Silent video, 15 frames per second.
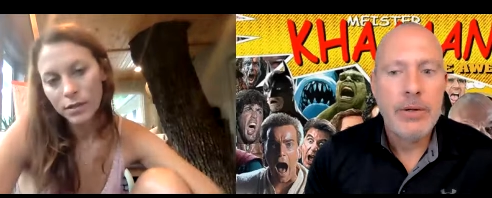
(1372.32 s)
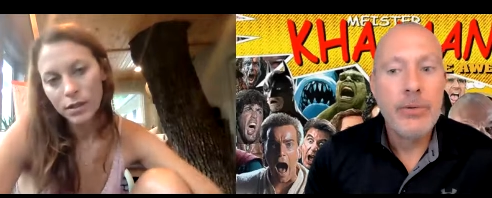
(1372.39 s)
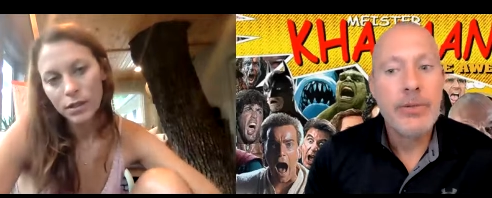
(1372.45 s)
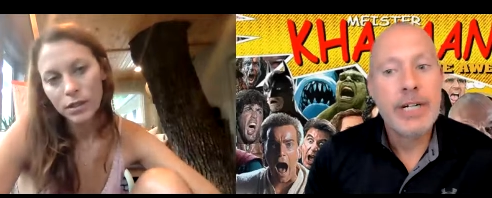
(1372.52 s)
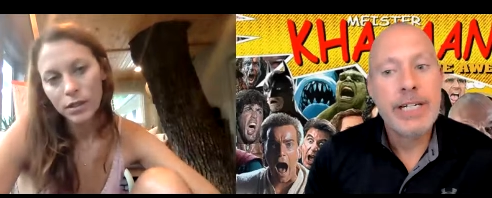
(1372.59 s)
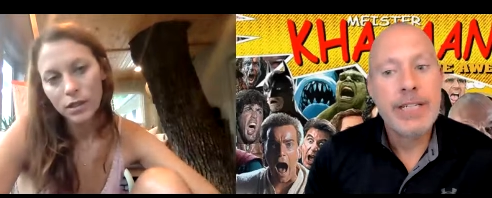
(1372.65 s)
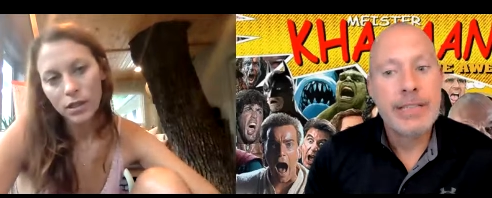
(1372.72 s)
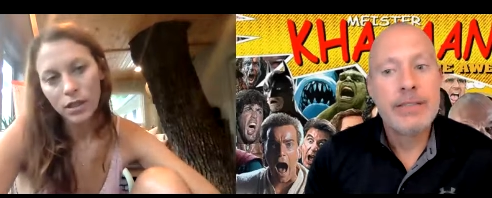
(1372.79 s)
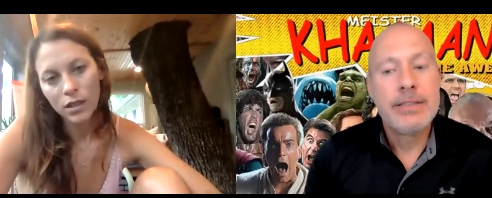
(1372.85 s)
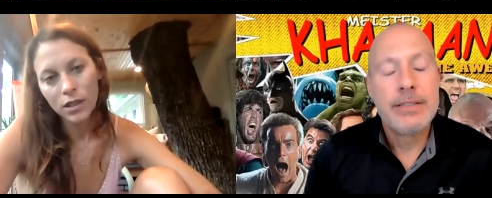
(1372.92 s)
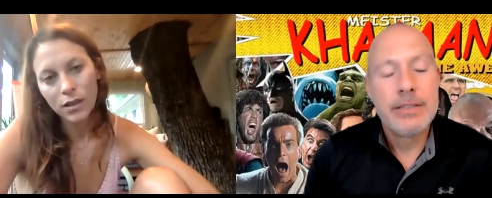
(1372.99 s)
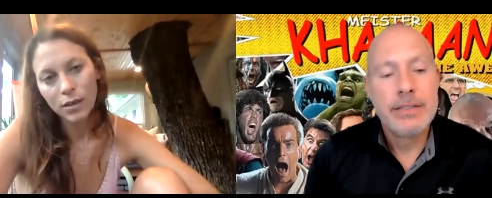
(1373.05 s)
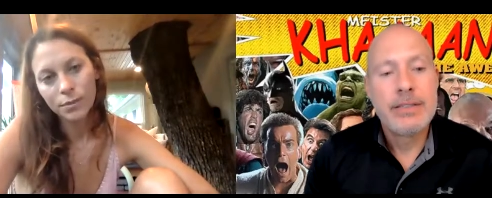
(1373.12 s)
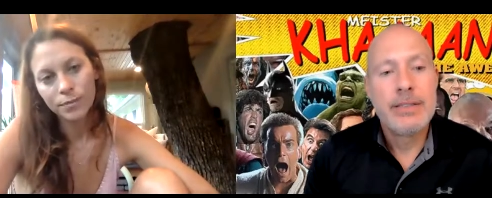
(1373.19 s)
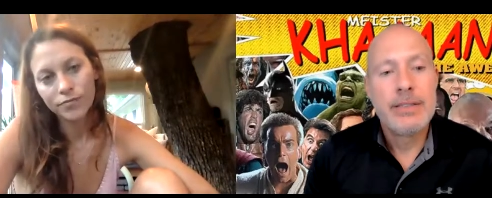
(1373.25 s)
Speaker 1: Oh,
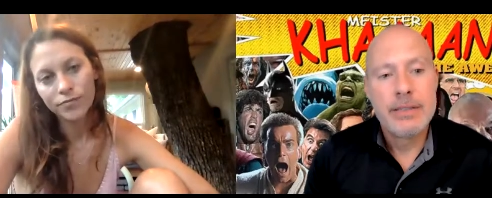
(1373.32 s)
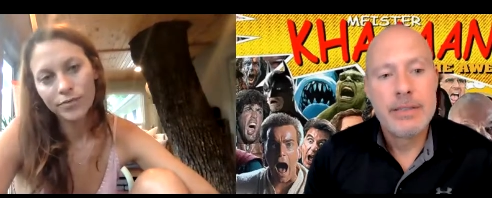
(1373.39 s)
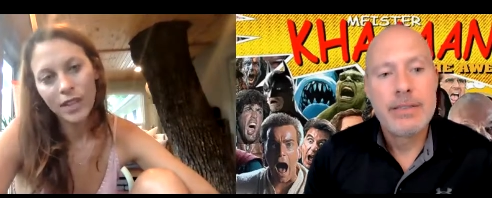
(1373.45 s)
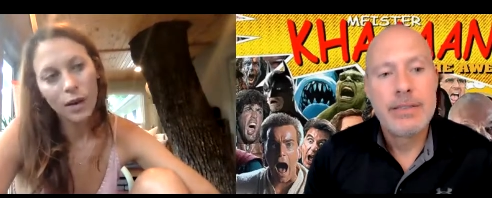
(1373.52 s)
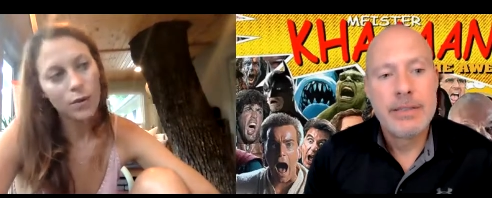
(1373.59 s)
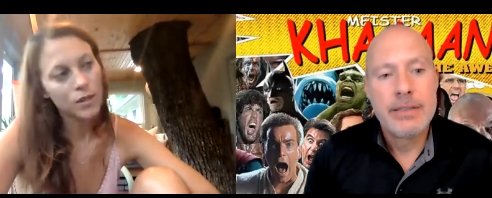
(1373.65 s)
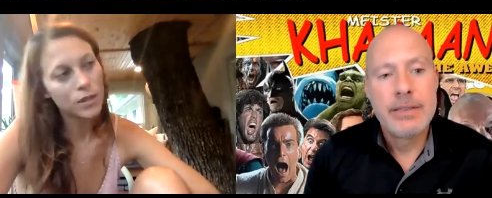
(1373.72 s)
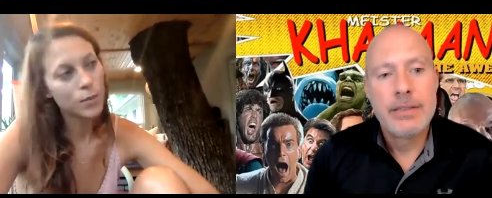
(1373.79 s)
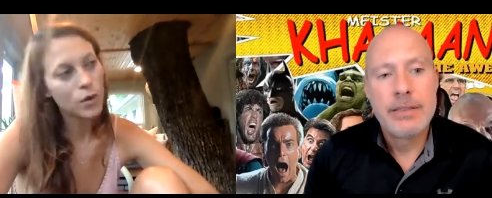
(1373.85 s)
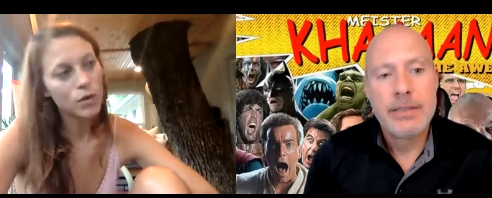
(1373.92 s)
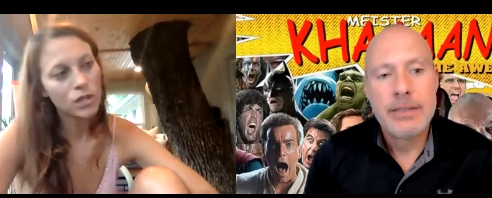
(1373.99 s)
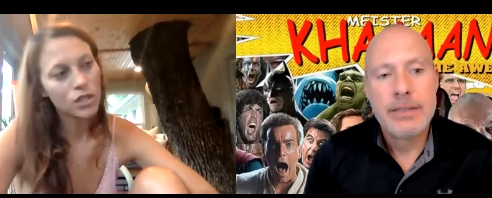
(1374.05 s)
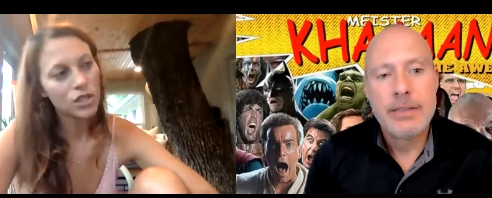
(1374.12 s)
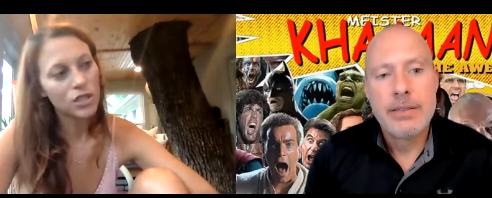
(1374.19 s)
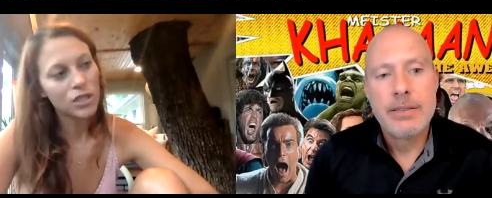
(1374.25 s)
nice. That was
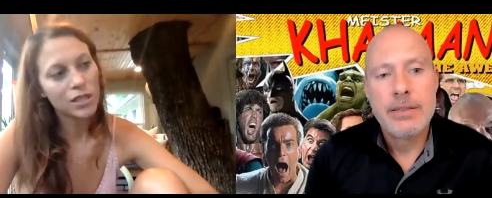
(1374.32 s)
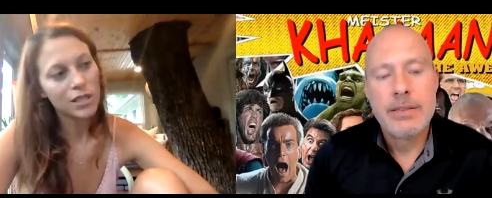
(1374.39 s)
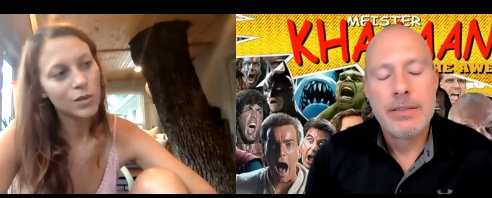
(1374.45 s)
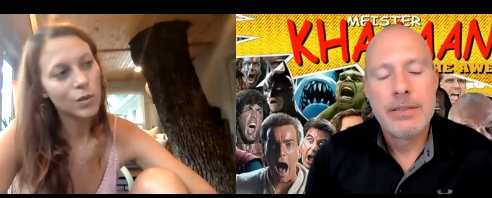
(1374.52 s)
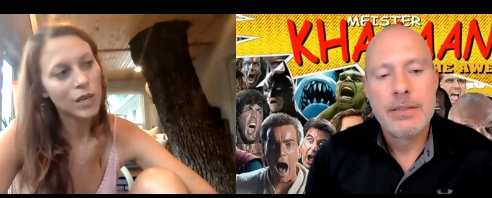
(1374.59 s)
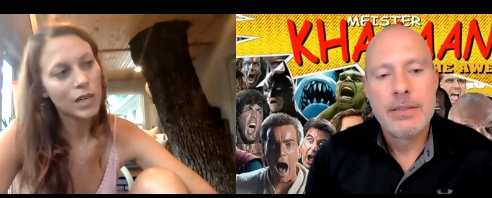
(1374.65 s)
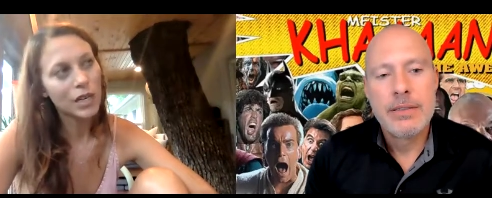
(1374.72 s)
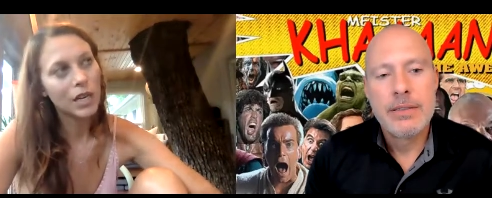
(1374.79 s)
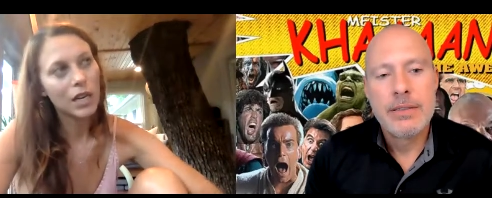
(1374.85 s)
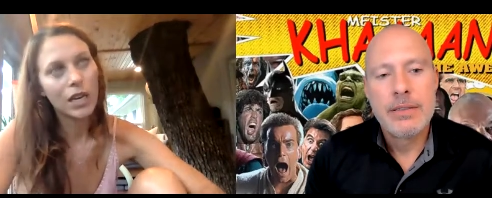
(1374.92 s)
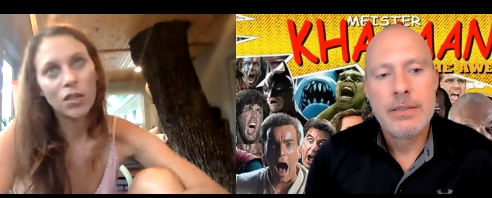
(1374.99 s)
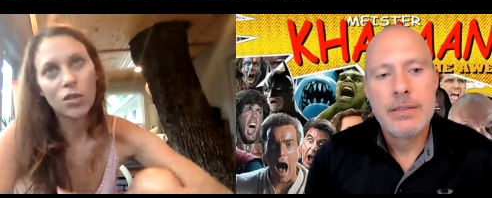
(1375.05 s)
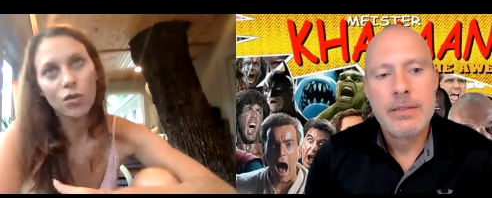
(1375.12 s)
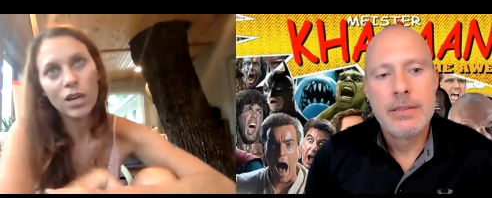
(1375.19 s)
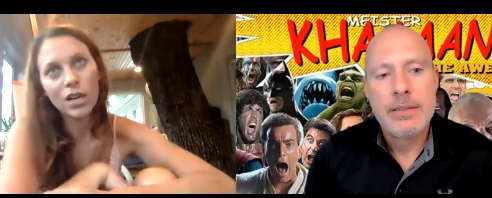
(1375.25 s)
mostly just because we didn't
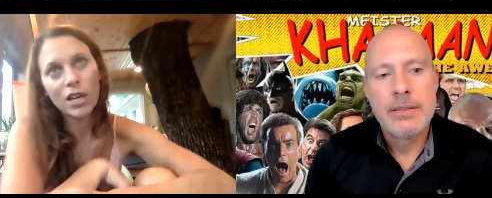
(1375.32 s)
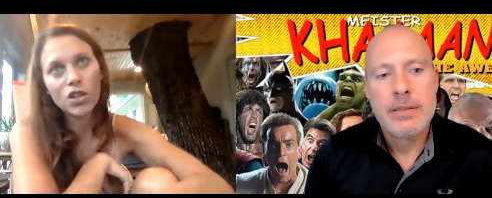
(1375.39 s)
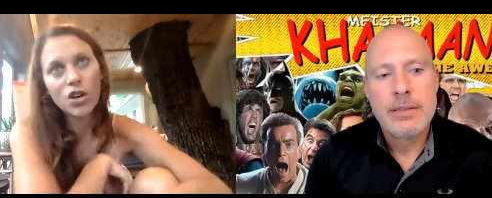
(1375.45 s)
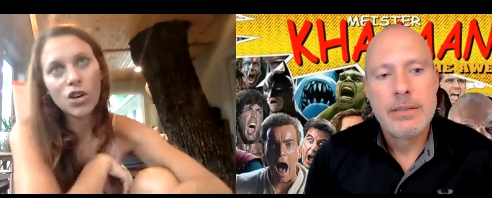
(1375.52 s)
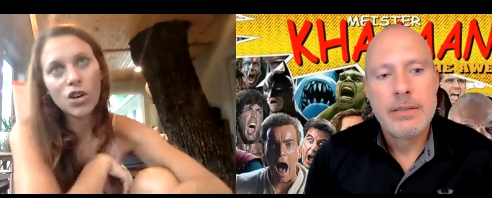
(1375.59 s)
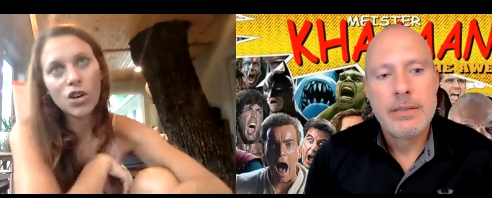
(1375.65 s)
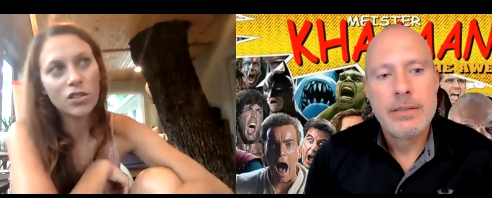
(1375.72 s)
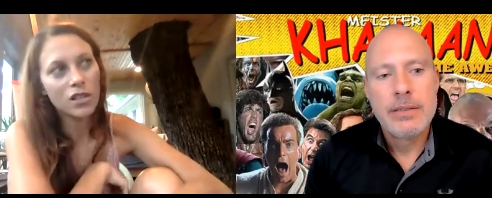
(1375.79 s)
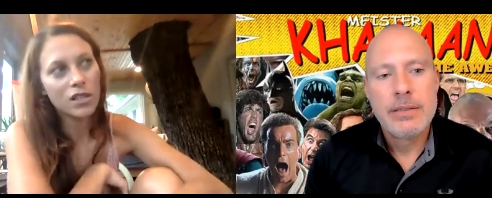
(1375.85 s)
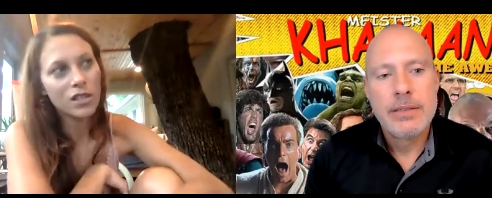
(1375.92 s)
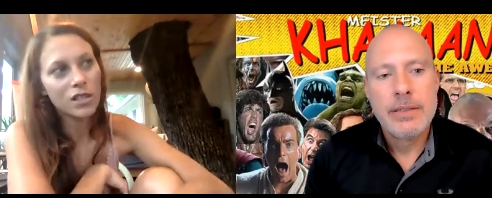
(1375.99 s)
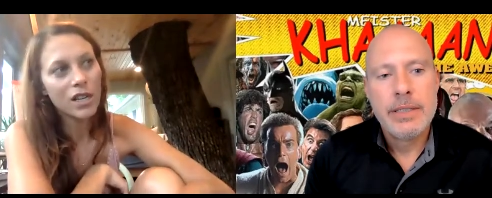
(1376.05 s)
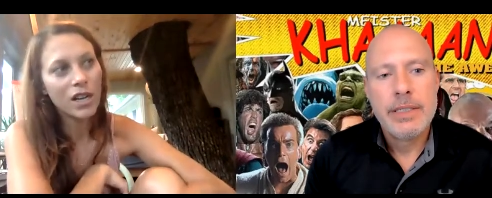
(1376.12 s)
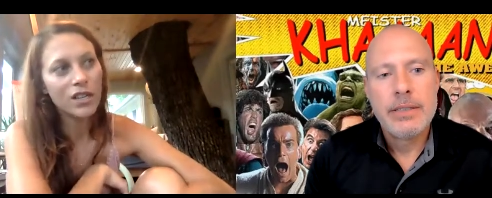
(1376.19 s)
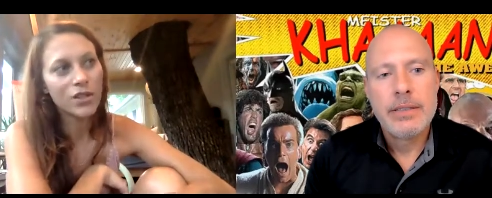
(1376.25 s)
need three guitars on
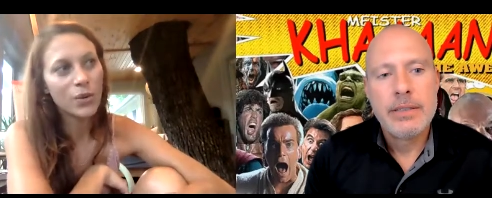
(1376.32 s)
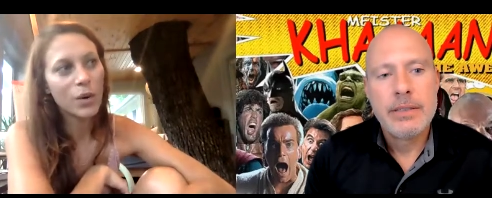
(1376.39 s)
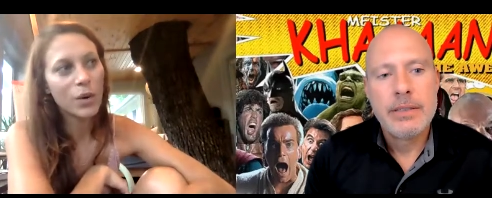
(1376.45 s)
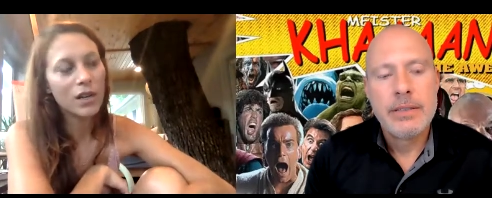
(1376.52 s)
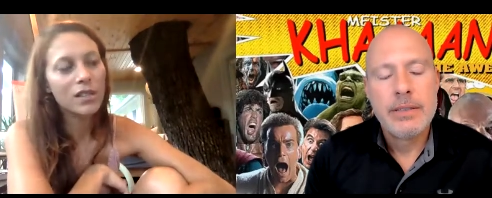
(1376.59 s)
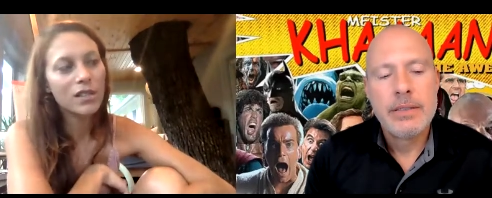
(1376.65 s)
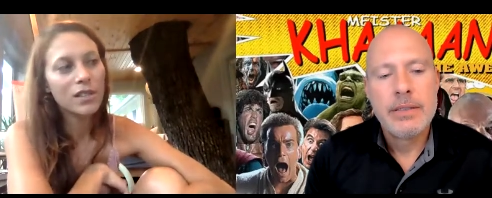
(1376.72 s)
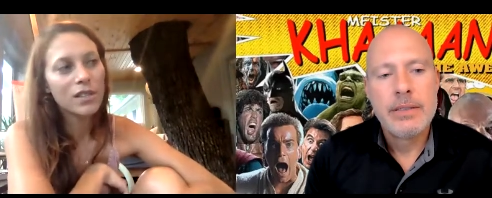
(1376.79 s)
stage at once,